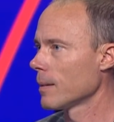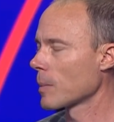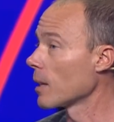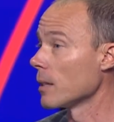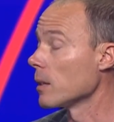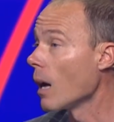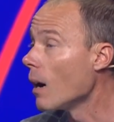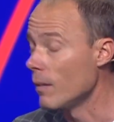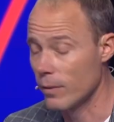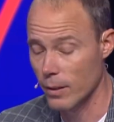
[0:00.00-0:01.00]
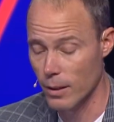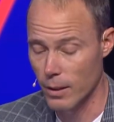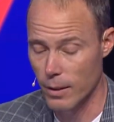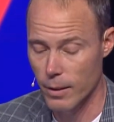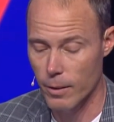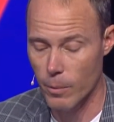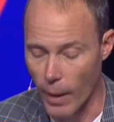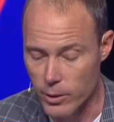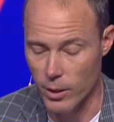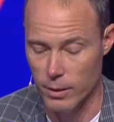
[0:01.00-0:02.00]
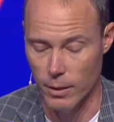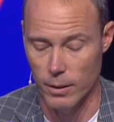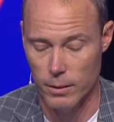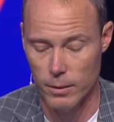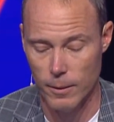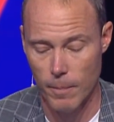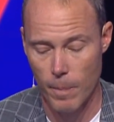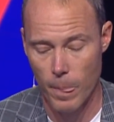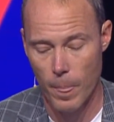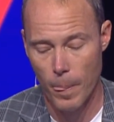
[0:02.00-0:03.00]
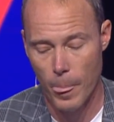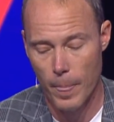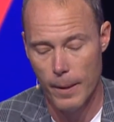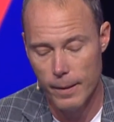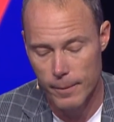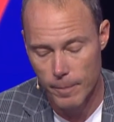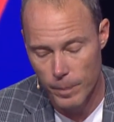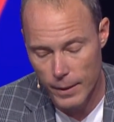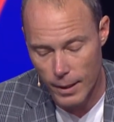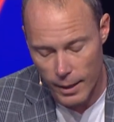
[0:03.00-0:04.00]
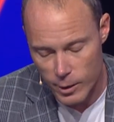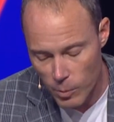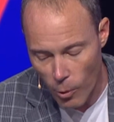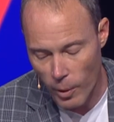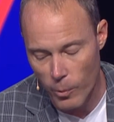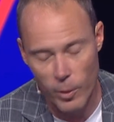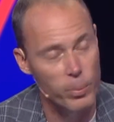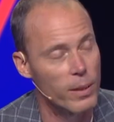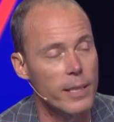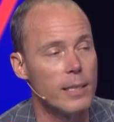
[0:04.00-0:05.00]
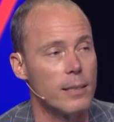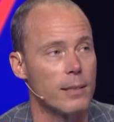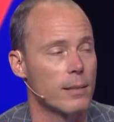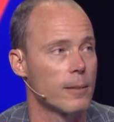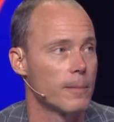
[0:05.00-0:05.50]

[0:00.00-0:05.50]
I'm gonna love righteousness. God is more and more pleased.